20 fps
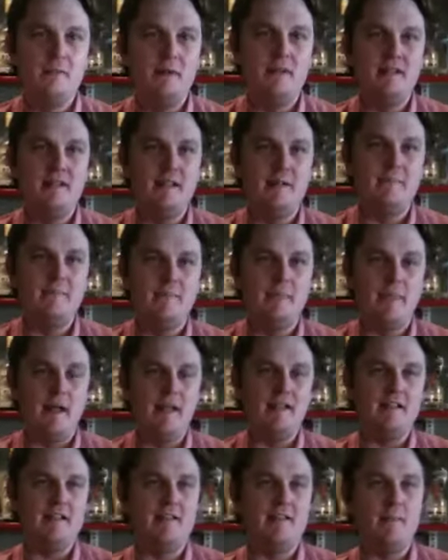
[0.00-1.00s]
But um,
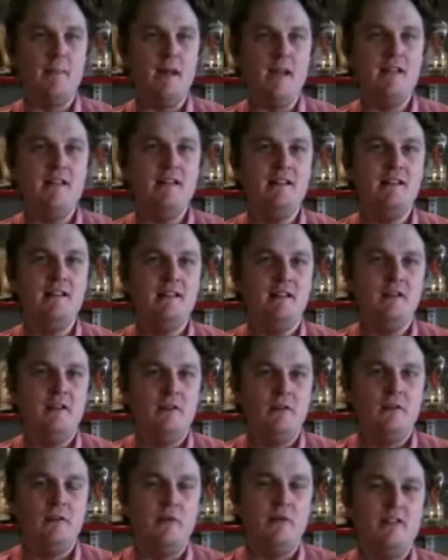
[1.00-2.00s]
I guess the main
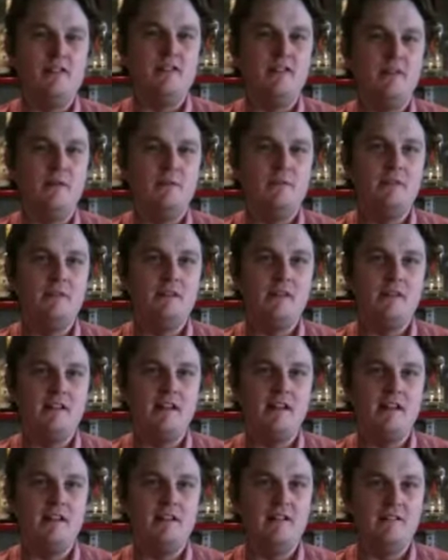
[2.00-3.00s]
reason I'm
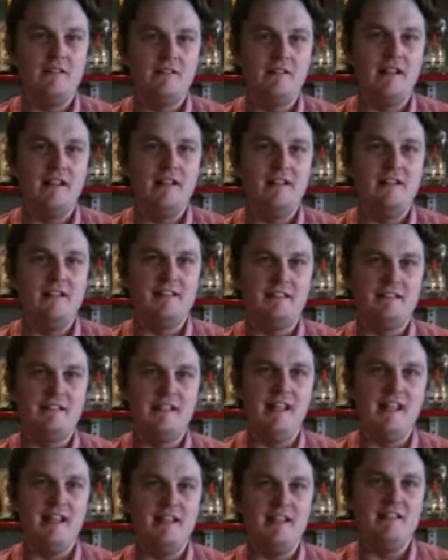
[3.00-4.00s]
deci- deciding to
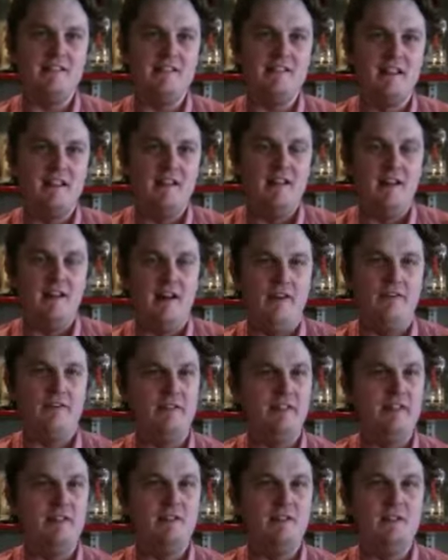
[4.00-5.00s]
stay is I
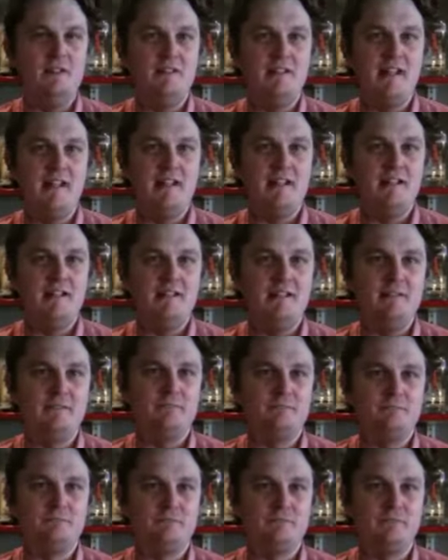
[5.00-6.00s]
feel um,
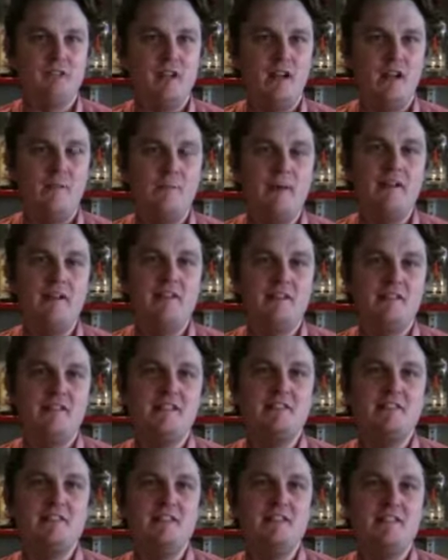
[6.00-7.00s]
I made a
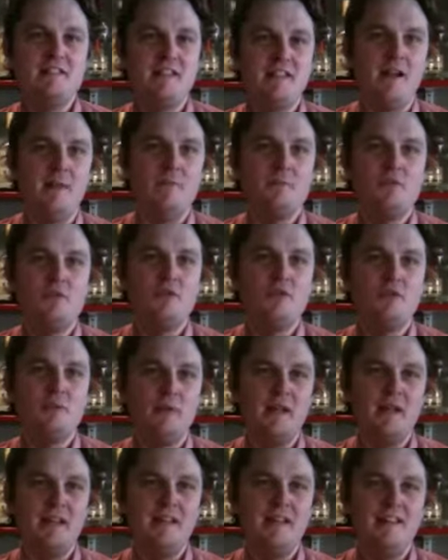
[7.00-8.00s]
decision to come to
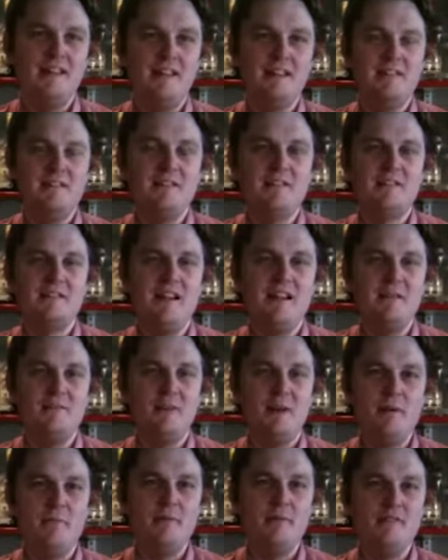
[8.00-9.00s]
Japan and to start
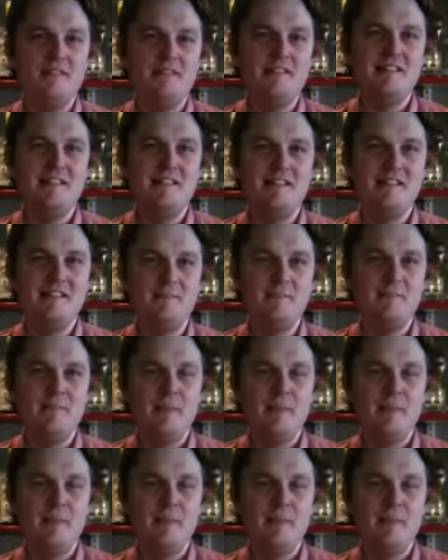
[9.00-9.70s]
my business here.